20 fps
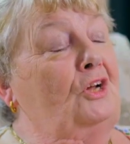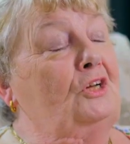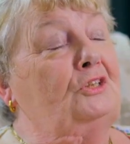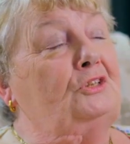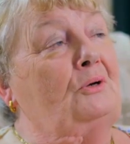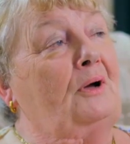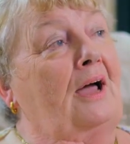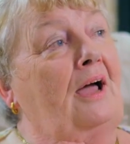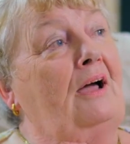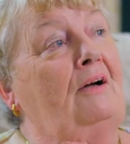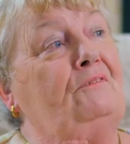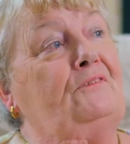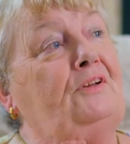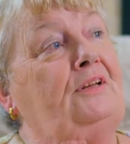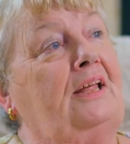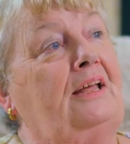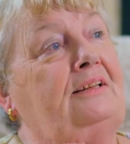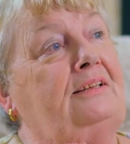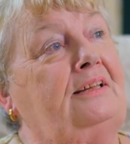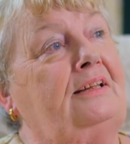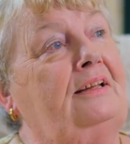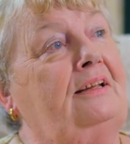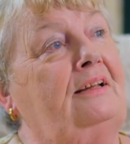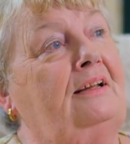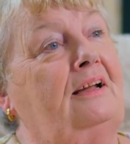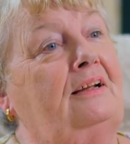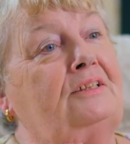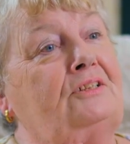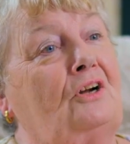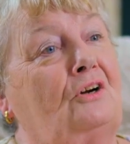So after that day,
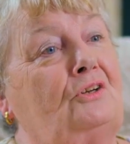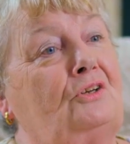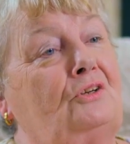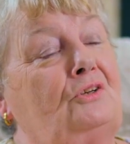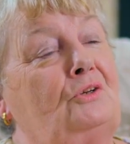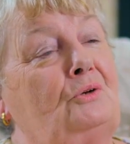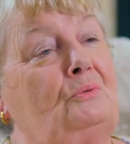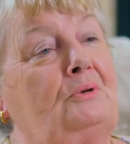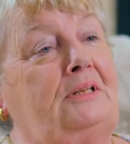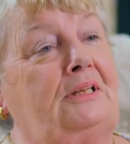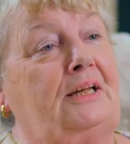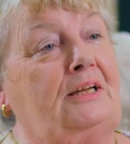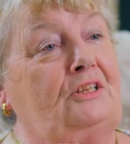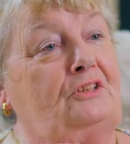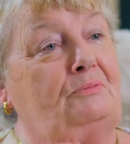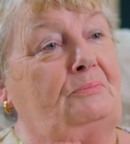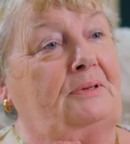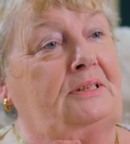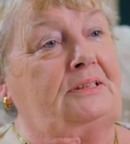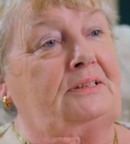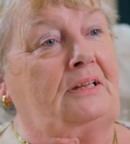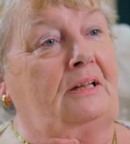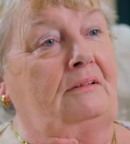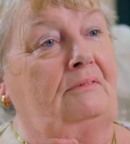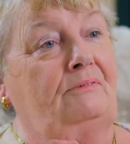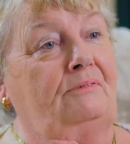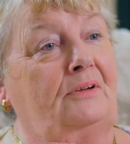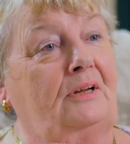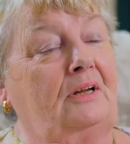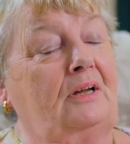I started doing things for
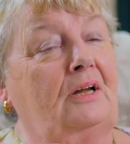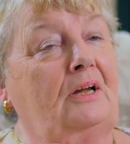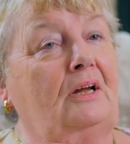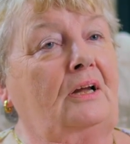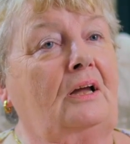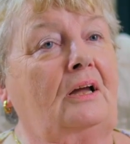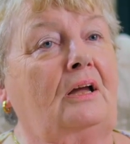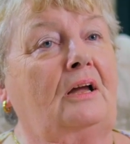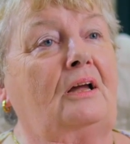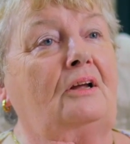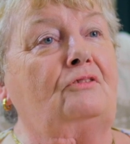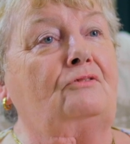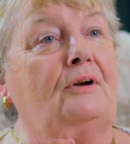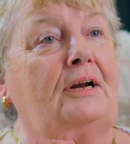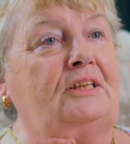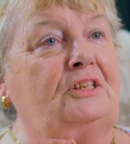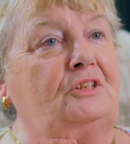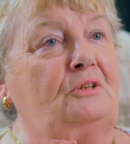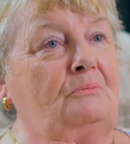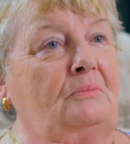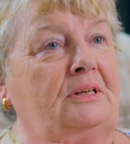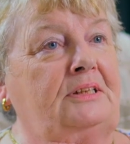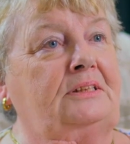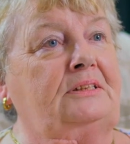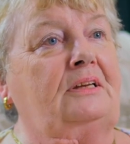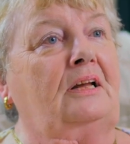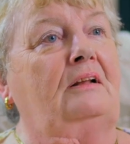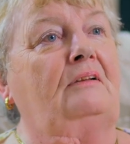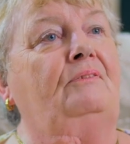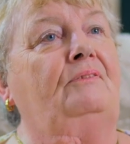myself, dressing
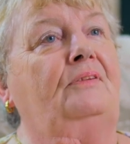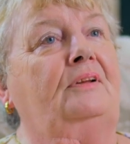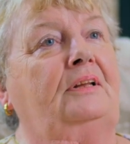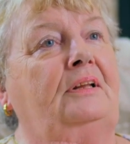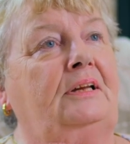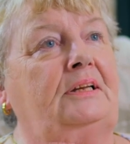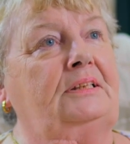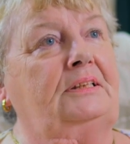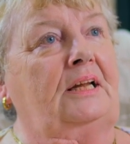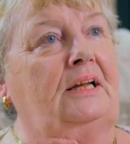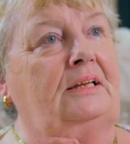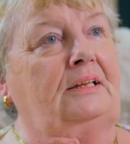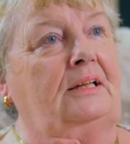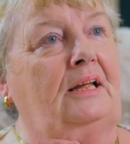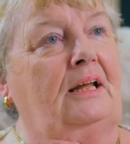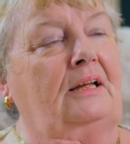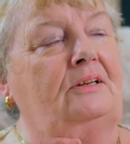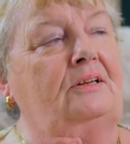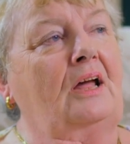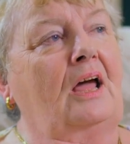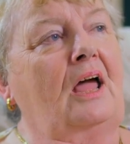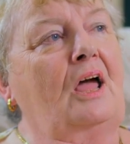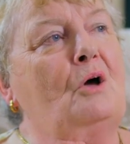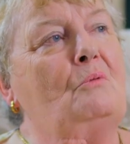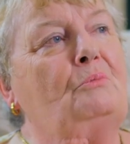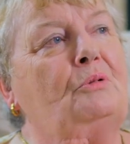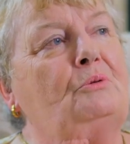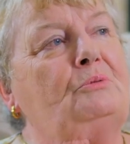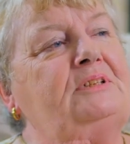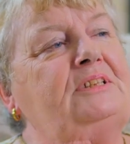myself and things like that.
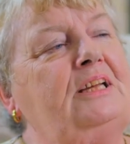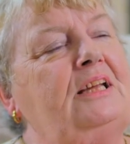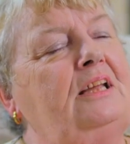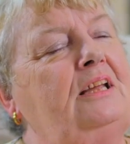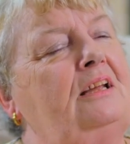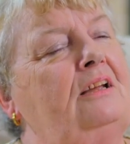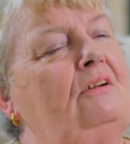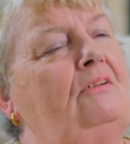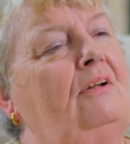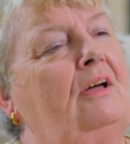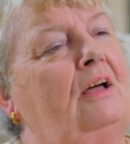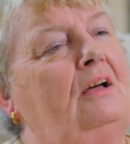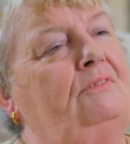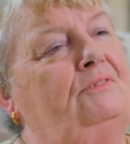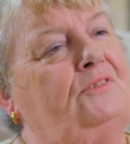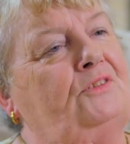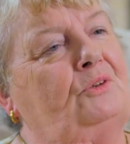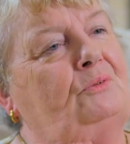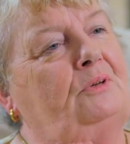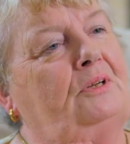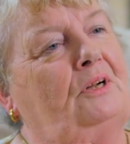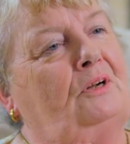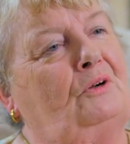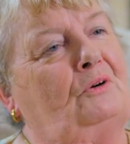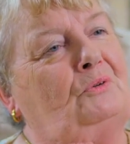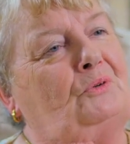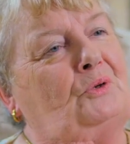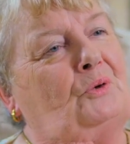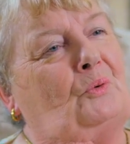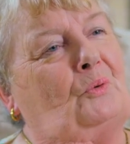But it was a year after when I
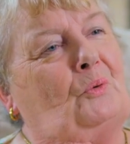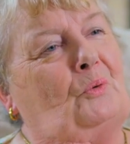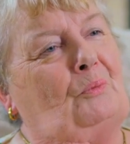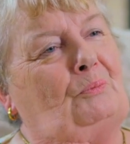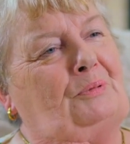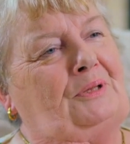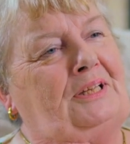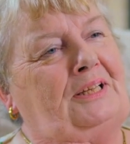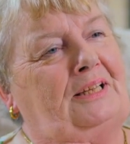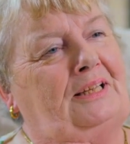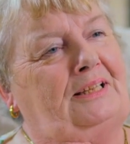learned to cope with the